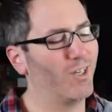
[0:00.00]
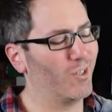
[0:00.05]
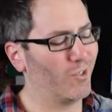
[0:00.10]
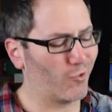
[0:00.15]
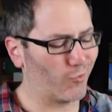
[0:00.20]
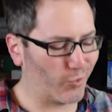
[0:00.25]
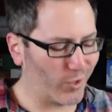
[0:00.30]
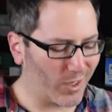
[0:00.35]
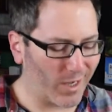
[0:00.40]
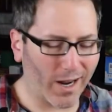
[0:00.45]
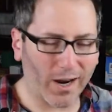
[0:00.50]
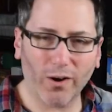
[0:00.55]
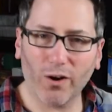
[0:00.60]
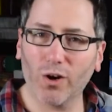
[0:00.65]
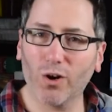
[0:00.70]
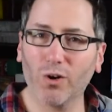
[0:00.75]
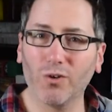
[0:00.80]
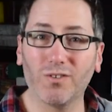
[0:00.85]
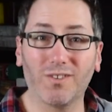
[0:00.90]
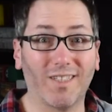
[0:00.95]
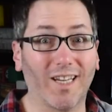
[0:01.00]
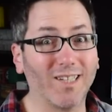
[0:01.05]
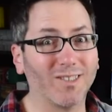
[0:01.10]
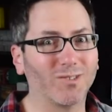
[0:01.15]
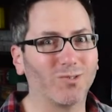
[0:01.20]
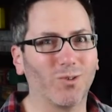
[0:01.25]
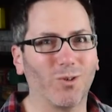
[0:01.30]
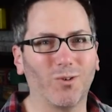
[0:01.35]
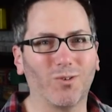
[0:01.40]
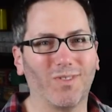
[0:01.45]
Green Arrow,
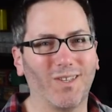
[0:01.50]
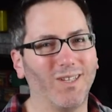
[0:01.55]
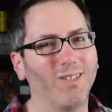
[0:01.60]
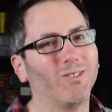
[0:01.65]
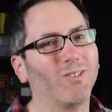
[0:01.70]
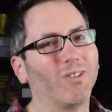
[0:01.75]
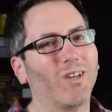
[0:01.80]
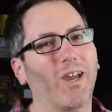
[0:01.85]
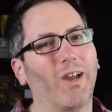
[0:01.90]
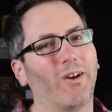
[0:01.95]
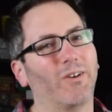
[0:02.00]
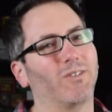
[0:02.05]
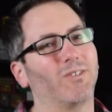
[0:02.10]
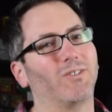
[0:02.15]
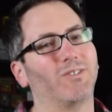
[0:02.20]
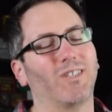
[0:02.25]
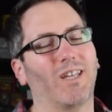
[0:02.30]
Deathstroke, these are characters